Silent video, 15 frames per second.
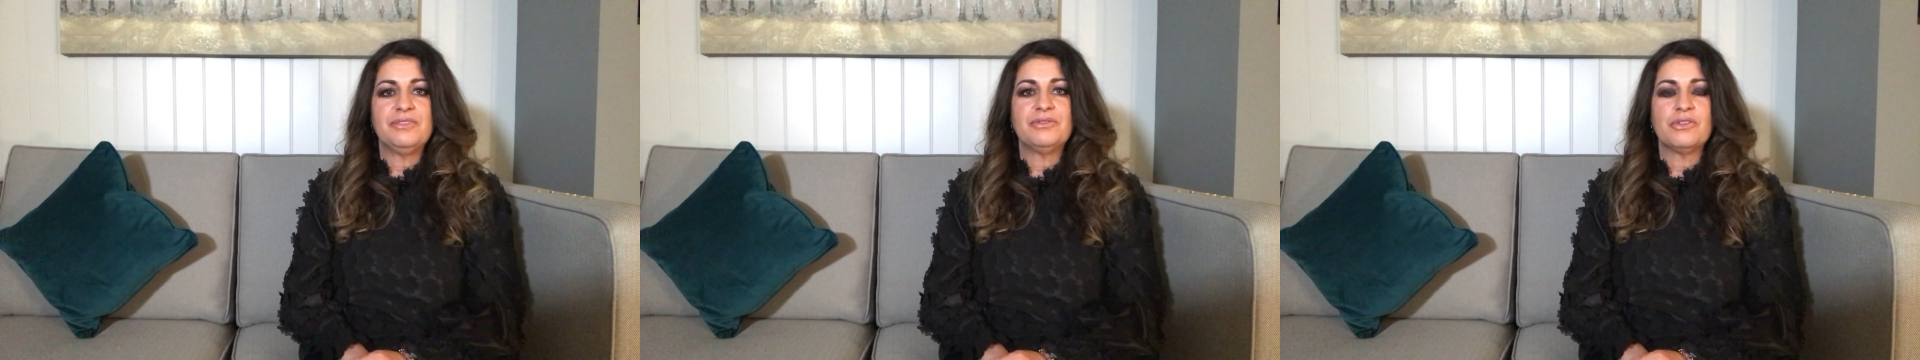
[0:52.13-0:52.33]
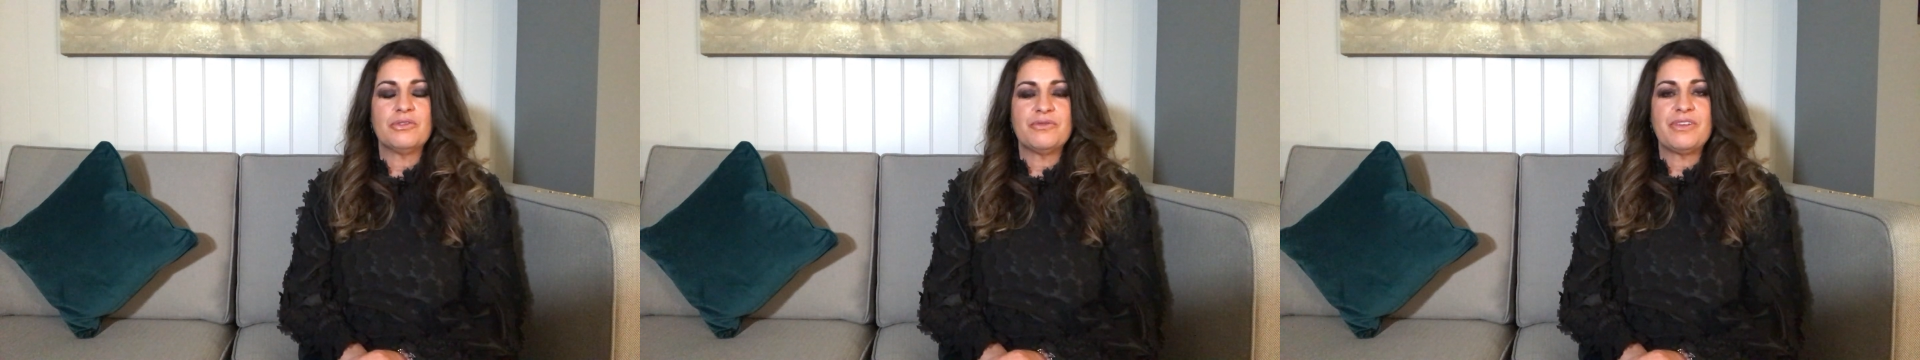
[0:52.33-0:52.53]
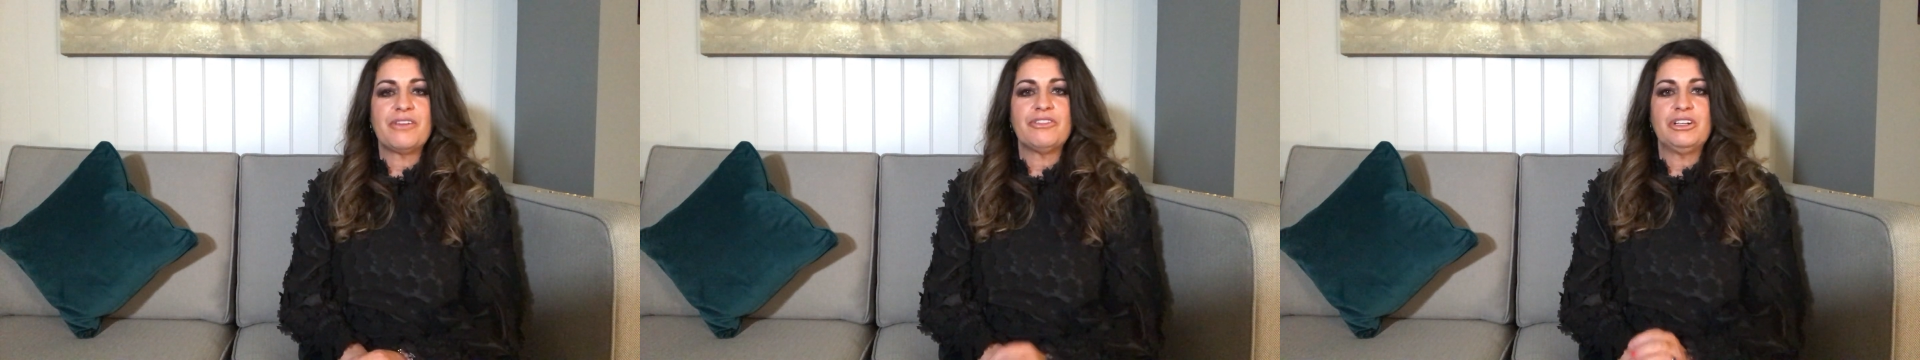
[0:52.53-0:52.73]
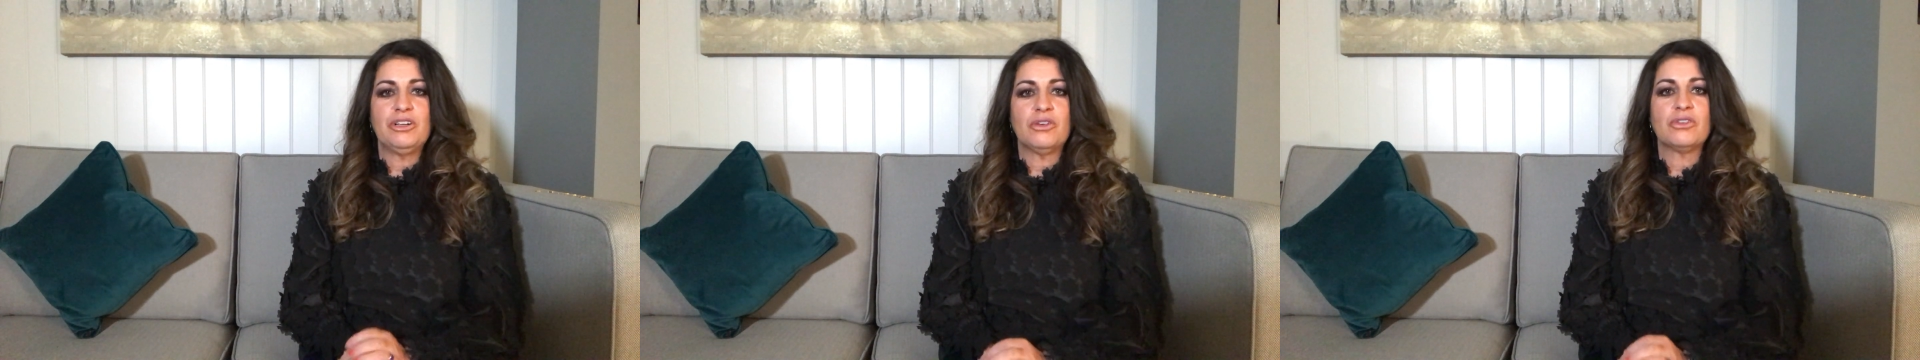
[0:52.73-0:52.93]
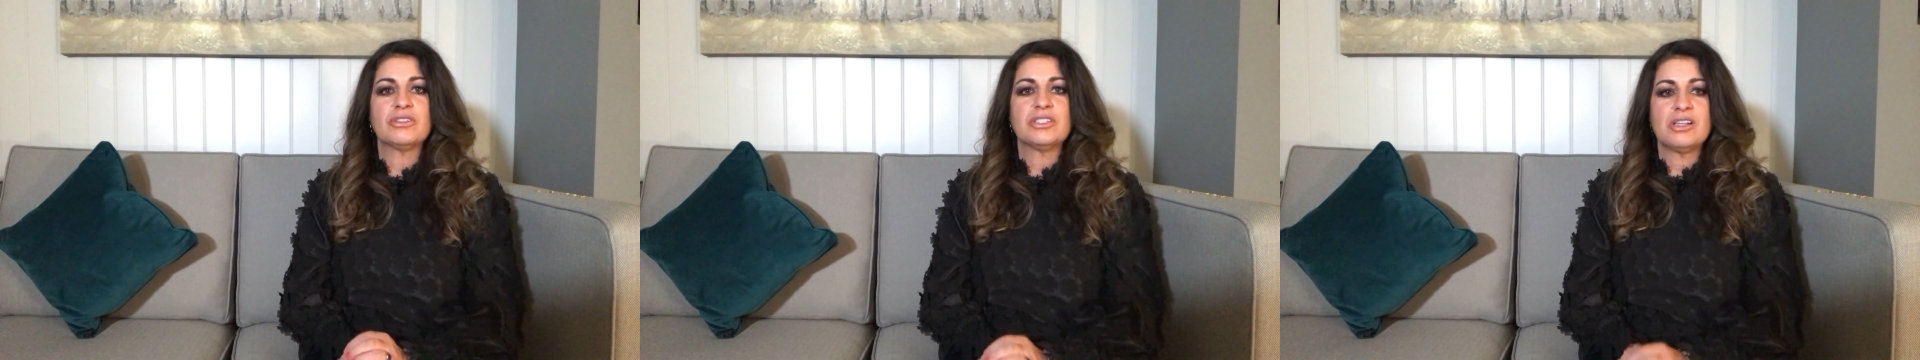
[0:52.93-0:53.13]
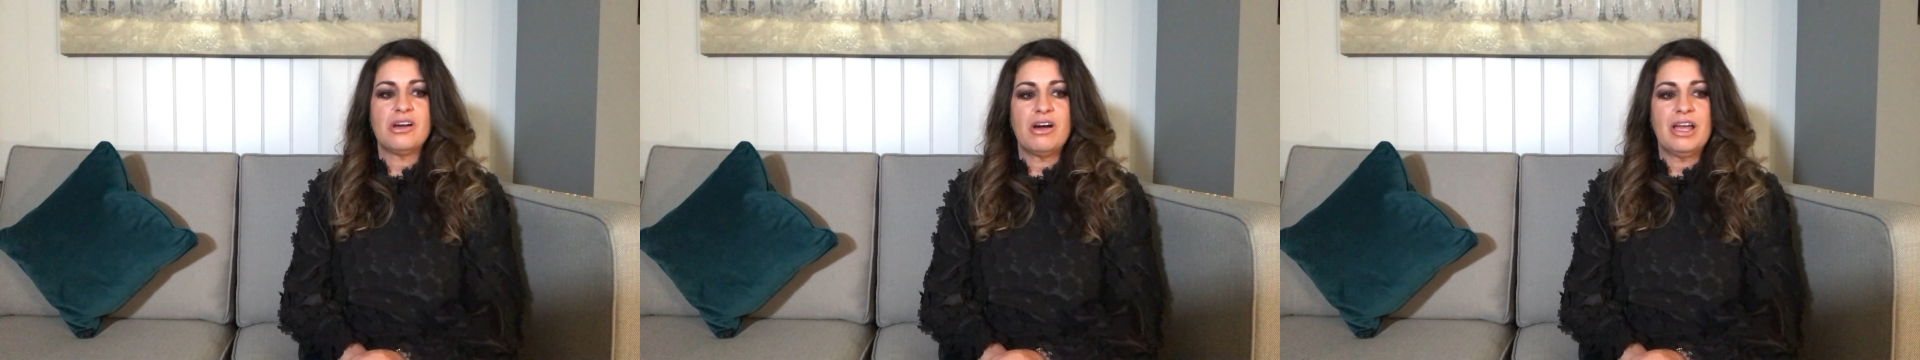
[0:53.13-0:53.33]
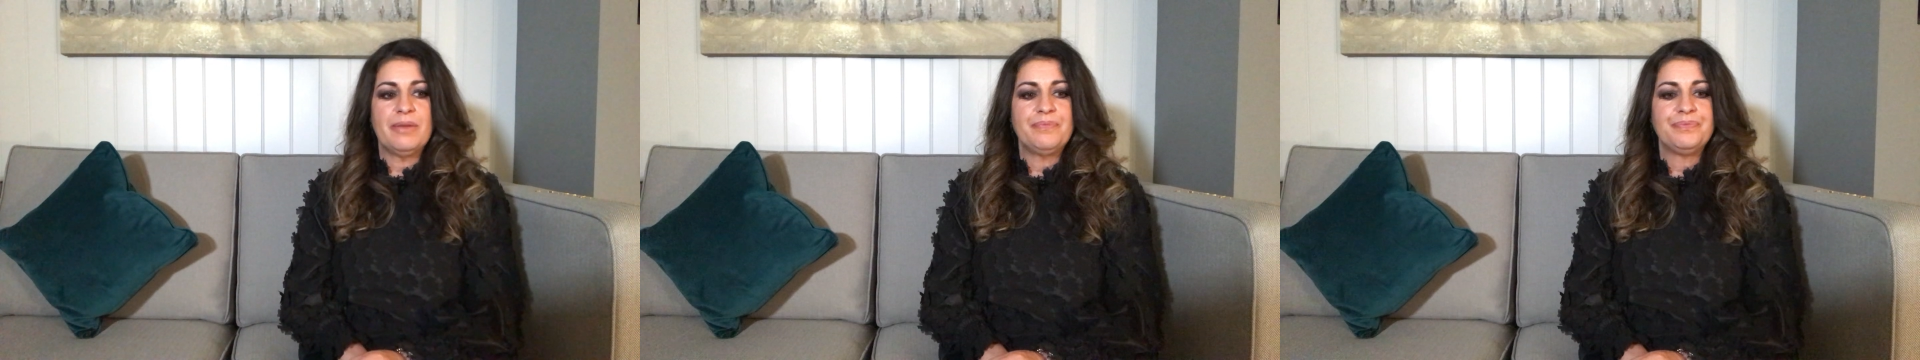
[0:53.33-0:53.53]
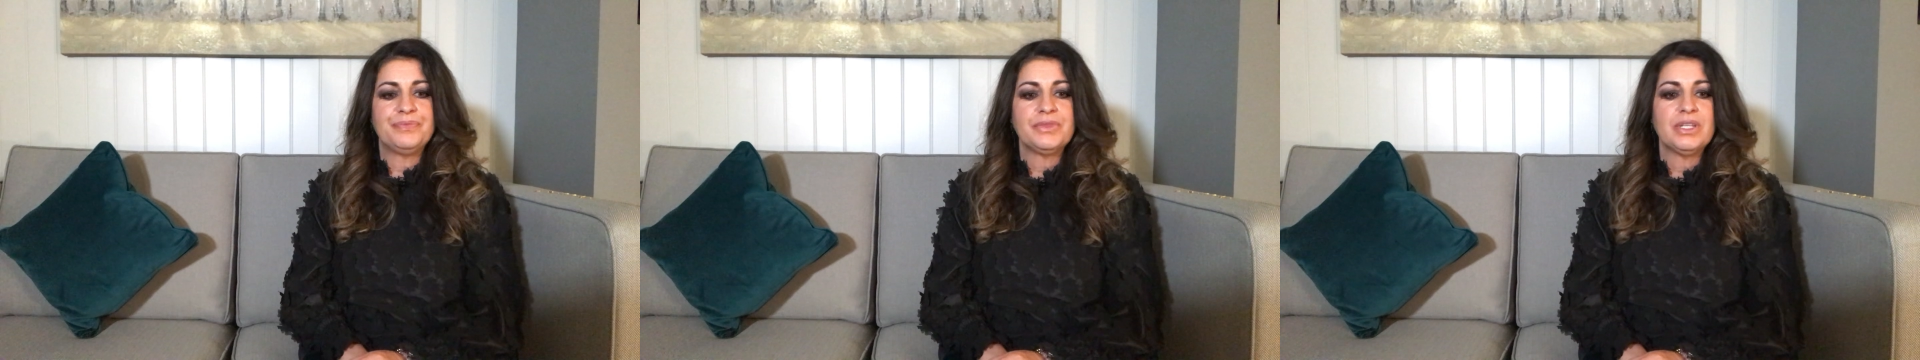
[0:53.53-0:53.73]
for a very long time.